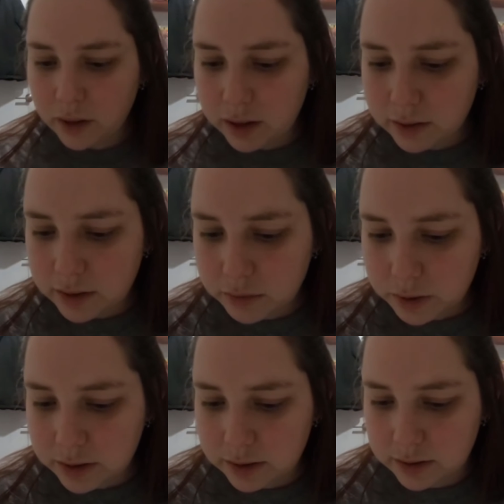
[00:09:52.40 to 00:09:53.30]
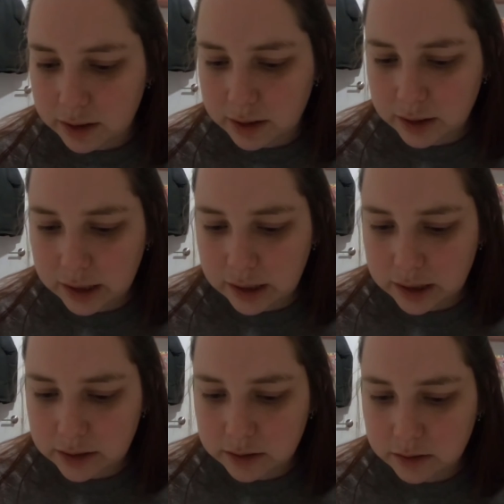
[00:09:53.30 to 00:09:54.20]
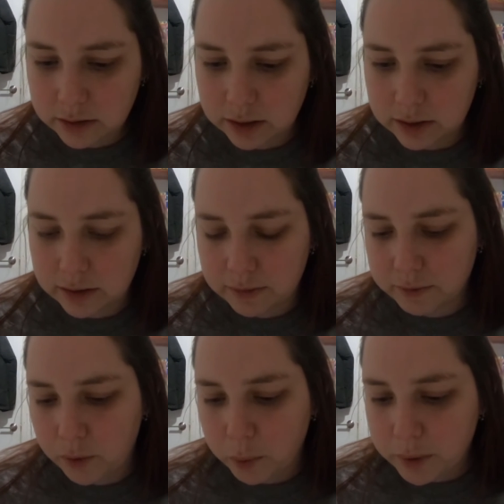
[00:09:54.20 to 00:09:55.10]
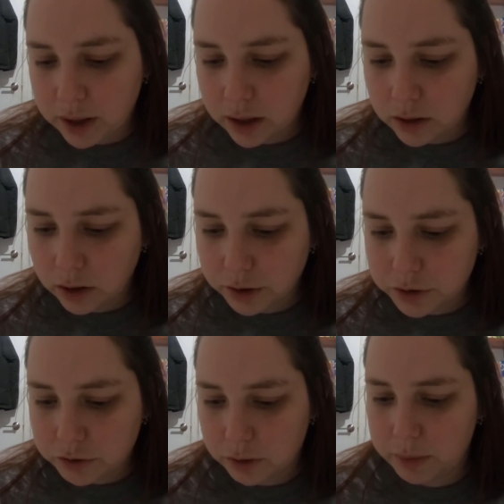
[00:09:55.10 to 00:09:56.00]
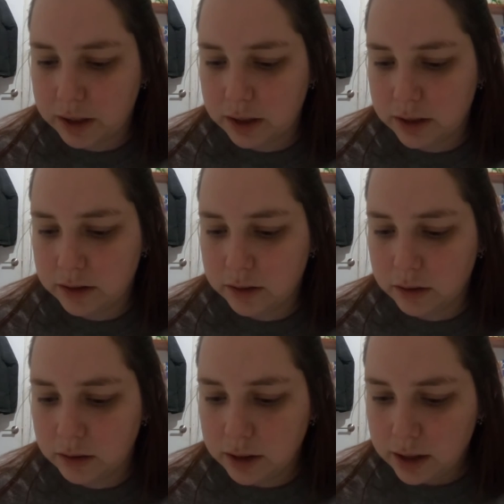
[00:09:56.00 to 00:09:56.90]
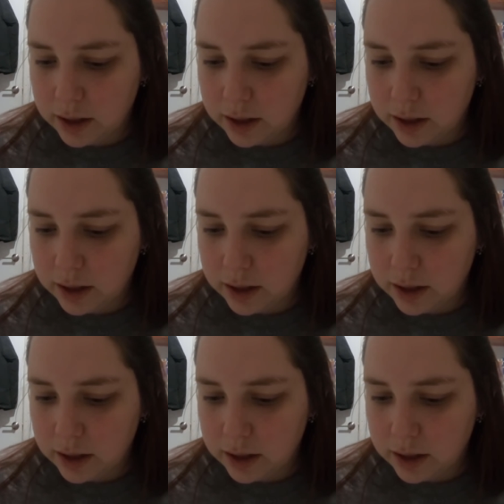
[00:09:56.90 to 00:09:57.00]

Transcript: And this one is a daily cleanser. It is a foaming, non-stripping cleanser.